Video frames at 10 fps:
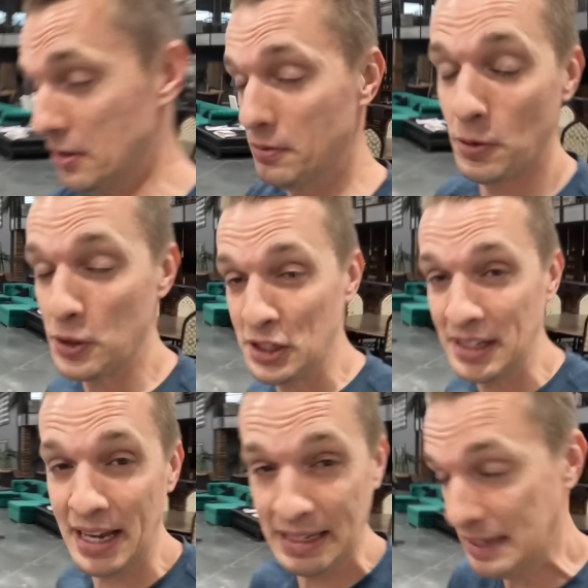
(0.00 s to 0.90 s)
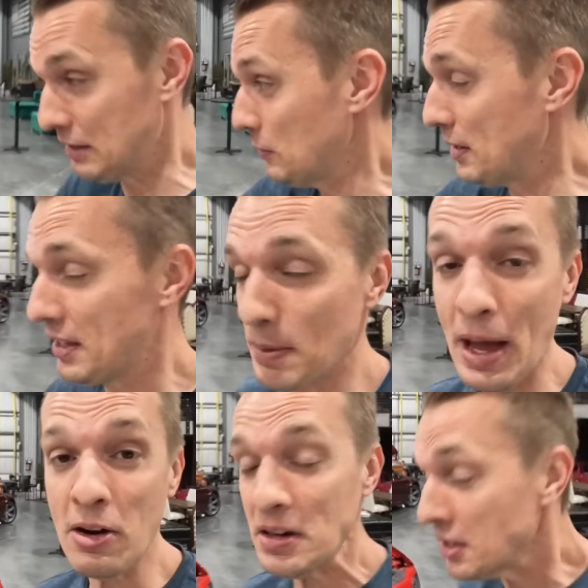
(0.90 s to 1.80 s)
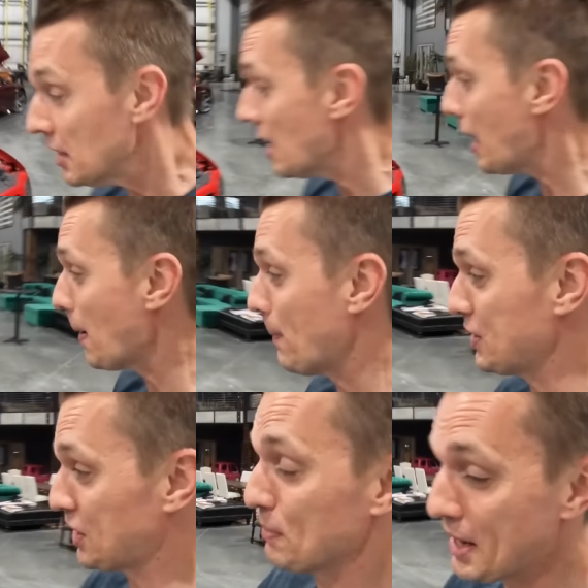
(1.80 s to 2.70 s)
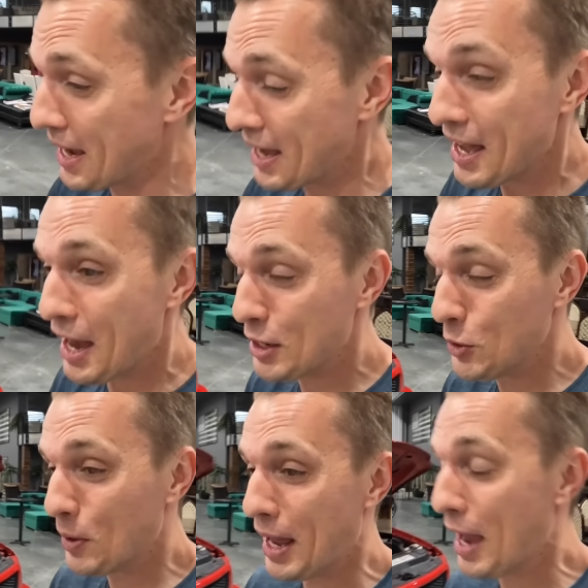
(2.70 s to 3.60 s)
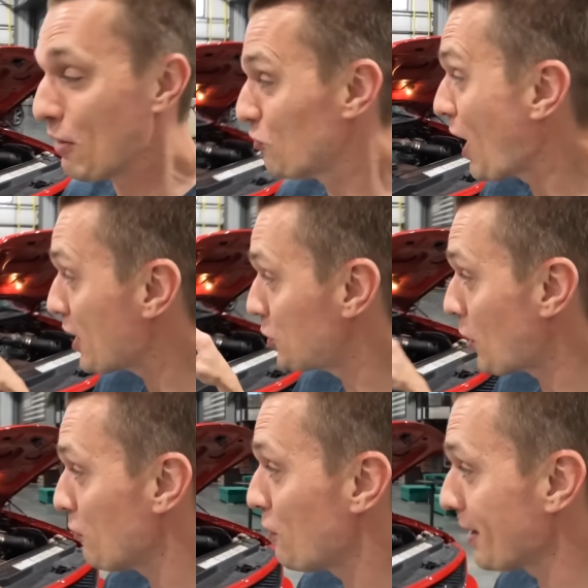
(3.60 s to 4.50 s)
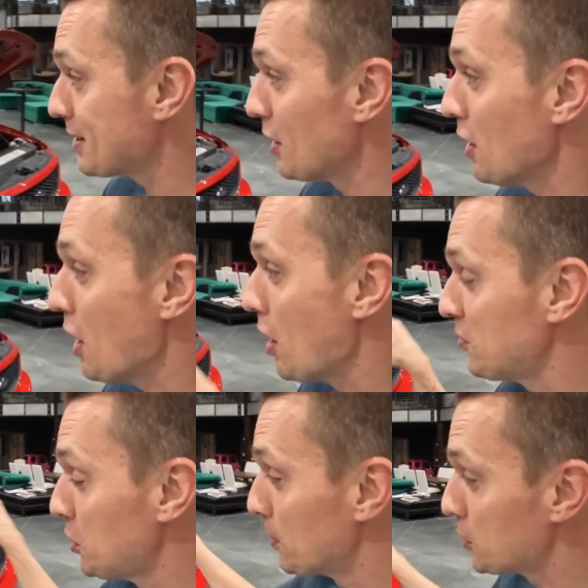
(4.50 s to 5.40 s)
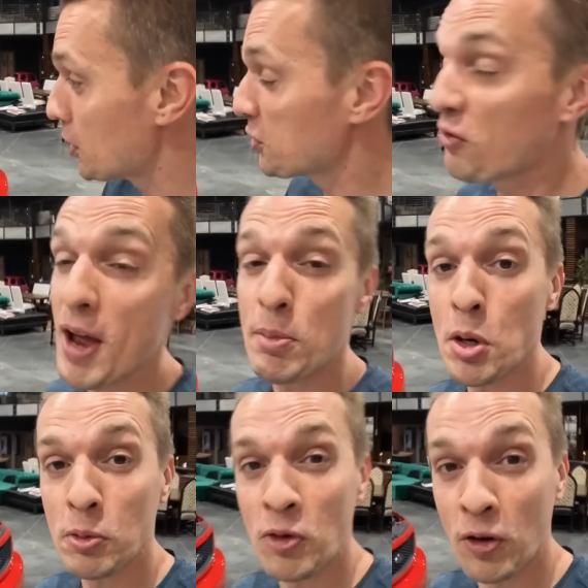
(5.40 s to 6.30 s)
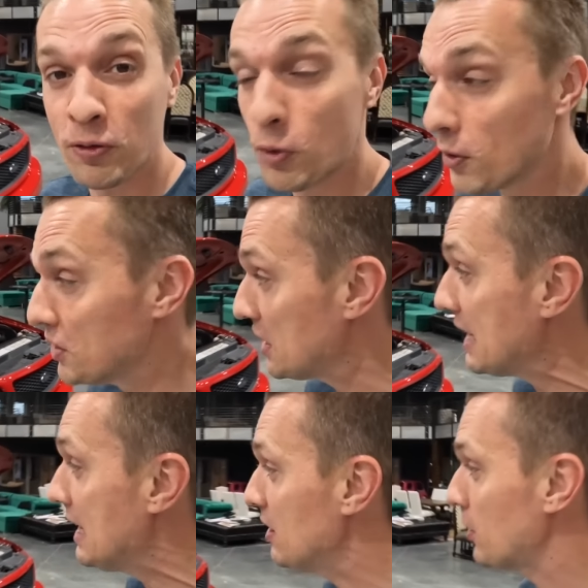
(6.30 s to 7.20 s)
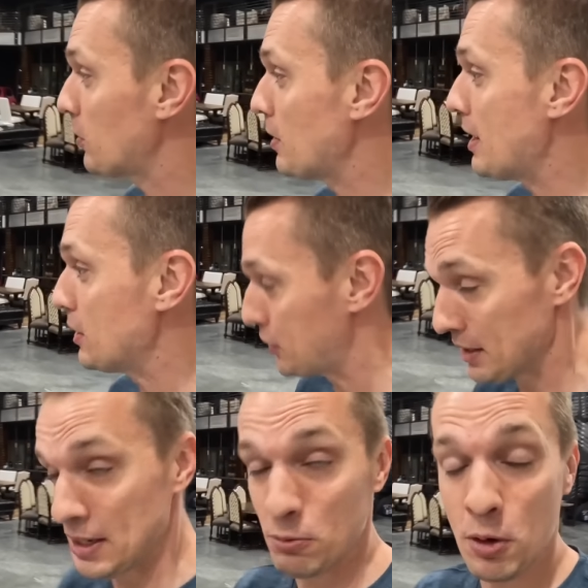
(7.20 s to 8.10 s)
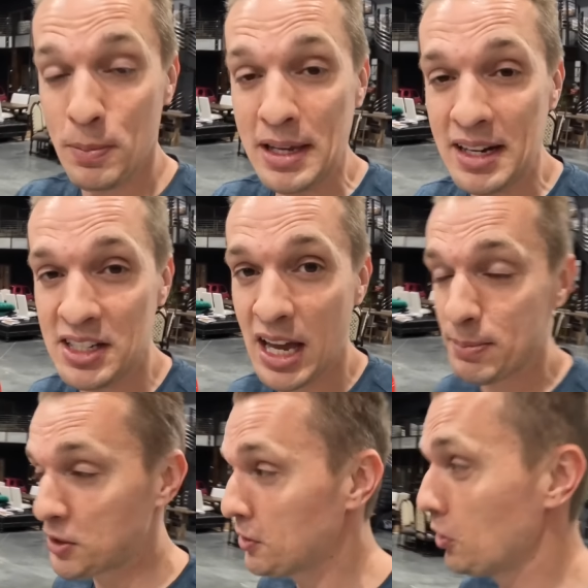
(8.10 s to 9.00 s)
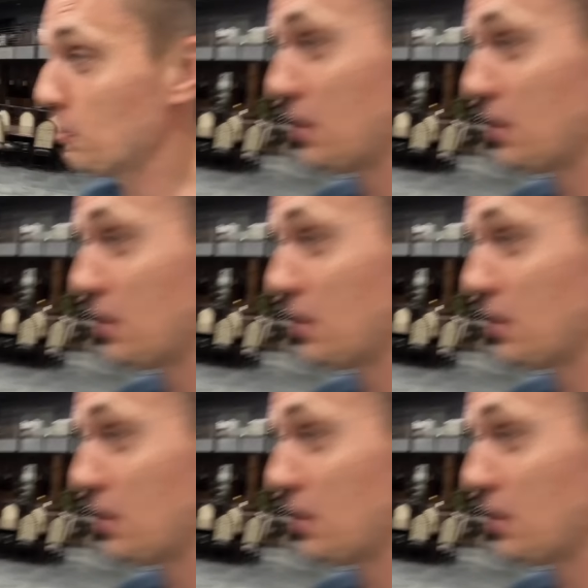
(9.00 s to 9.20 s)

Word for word: there. Unfortunately, I can't do anything about it, uh, but someday I do want to have that trifecta of supercharged 5.4 Fords in the garage. Won't be anytime soon,